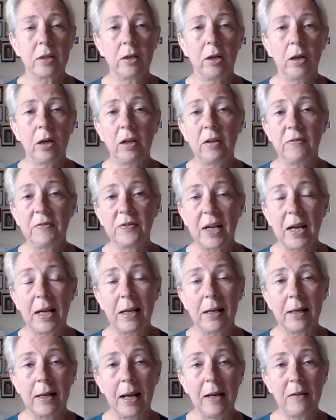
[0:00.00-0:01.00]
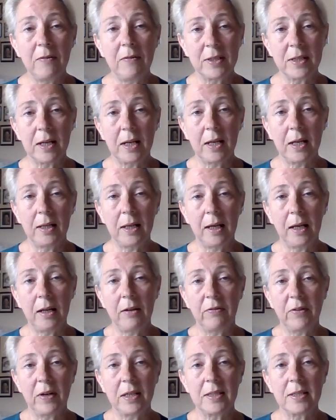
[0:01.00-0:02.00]
a lot of diet and lifestyle
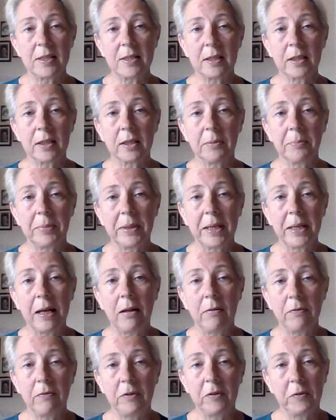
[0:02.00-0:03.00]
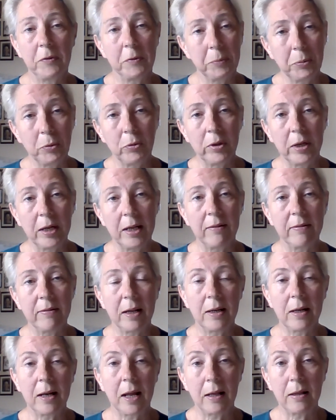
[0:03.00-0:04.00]
advice that can be helpful for bone health
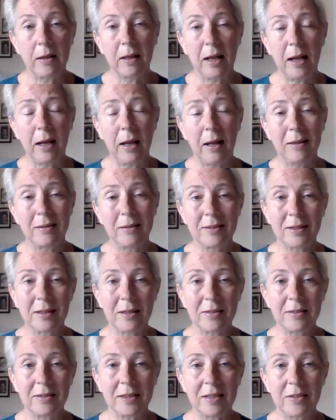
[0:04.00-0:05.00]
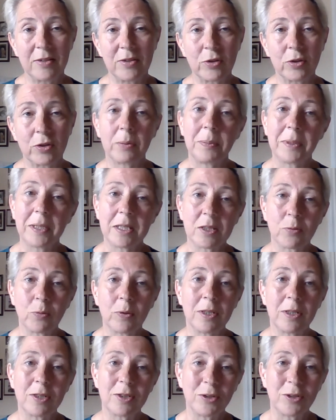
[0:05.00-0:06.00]
and heart health. So the biggest
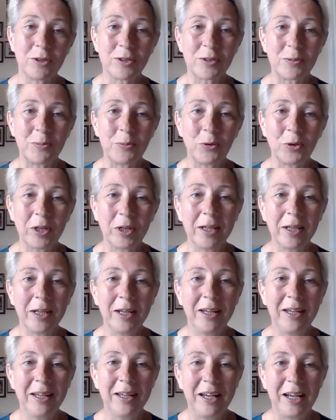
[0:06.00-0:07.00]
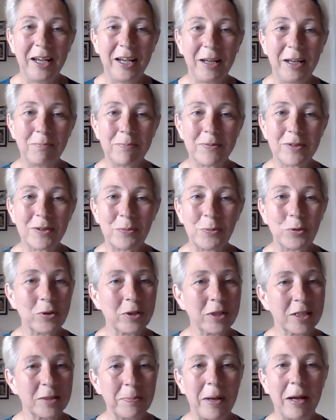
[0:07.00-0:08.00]
one is not smoking.
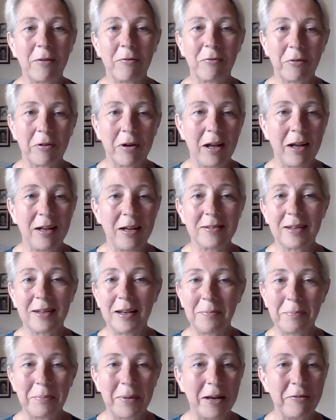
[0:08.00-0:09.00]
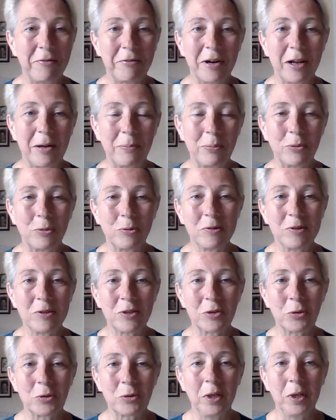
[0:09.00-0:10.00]
Smoking is bad for our heart and bad for our
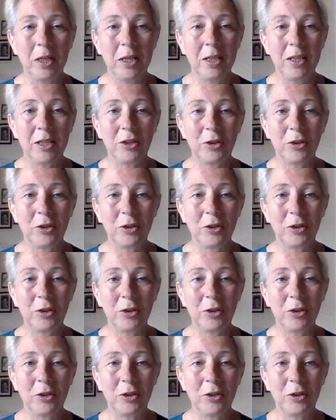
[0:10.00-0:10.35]
bones. So,